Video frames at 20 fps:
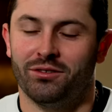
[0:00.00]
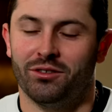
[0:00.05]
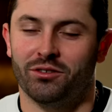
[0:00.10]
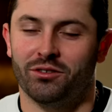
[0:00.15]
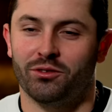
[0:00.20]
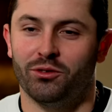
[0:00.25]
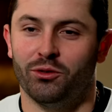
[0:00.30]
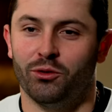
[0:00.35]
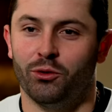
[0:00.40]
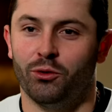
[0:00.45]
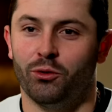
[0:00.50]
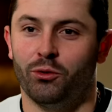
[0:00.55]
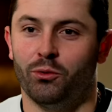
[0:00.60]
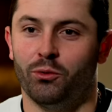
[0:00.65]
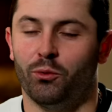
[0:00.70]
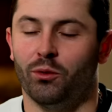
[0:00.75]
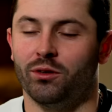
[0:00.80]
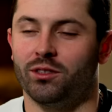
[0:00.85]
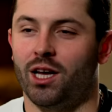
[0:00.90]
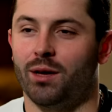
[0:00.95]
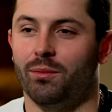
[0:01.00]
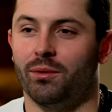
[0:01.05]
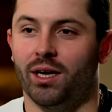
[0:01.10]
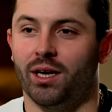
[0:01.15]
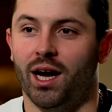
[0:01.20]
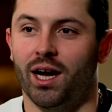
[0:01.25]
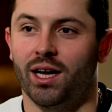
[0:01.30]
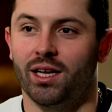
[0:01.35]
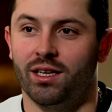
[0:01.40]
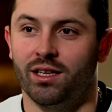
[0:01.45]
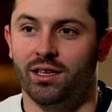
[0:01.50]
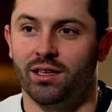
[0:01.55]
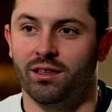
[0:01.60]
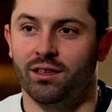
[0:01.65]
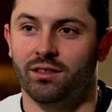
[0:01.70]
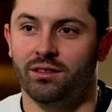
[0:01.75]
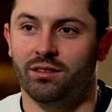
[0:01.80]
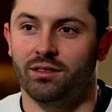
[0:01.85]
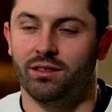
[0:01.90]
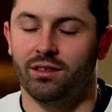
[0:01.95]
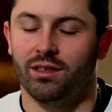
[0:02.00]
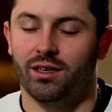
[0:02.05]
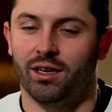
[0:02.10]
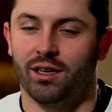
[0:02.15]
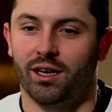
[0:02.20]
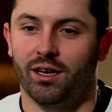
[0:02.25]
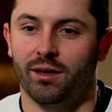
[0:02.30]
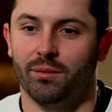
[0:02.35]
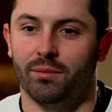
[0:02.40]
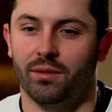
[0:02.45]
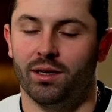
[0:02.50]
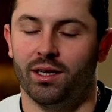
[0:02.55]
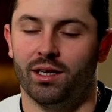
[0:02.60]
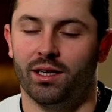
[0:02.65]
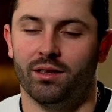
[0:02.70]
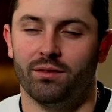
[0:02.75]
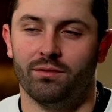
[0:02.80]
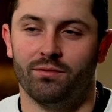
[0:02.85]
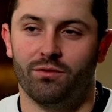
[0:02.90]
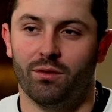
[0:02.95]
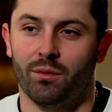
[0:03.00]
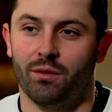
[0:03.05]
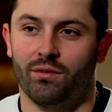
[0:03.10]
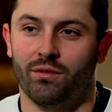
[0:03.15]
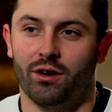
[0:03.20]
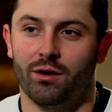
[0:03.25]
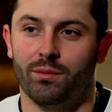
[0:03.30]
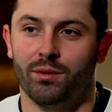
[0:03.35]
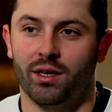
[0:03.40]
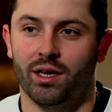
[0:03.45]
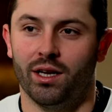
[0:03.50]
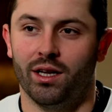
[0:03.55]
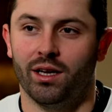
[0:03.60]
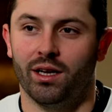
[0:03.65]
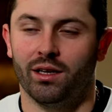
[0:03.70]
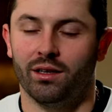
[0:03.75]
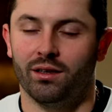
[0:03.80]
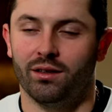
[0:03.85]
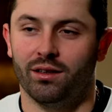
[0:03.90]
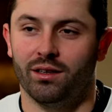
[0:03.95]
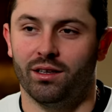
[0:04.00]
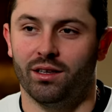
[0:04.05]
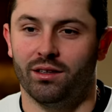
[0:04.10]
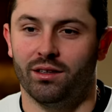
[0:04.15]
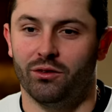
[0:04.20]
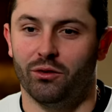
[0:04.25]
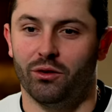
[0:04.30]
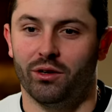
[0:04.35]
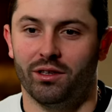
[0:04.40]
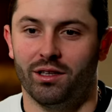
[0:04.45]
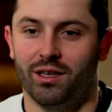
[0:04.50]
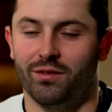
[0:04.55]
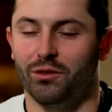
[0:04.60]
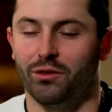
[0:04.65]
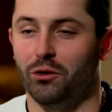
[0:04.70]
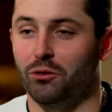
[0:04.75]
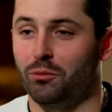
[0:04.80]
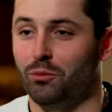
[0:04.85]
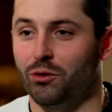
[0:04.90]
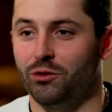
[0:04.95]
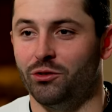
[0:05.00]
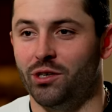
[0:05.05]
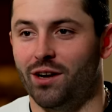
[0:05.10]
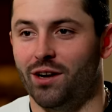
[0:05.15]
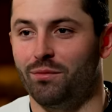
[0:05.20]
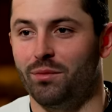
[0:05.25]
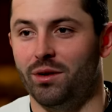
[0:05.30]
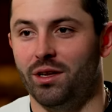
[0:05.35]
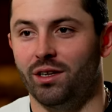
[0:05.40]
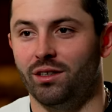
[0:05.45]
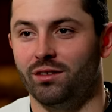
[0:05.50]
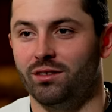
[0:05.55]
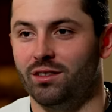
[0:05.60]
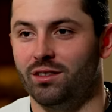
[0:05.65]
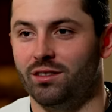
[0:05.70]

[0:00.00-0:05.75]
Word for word: Just knew what type of guy he is, um, and from the very beginning, uh, during even those pre-draft meetings, he